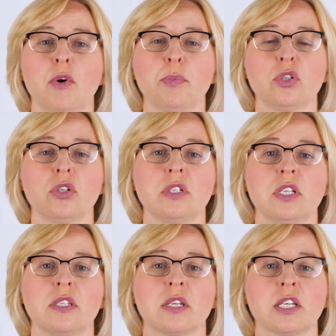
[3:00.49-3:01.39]

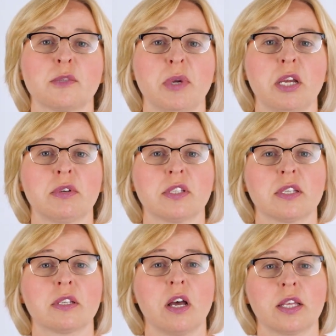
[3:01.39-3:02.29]
opportunities and
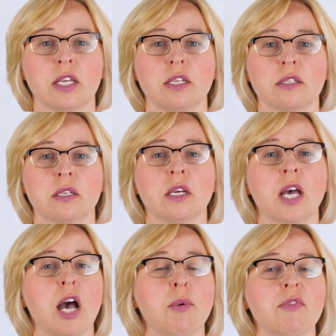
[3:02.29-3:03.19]
experiences like this.
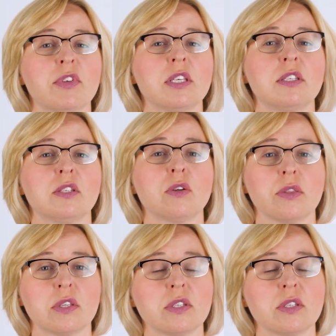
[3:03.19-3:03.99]
However, this is not the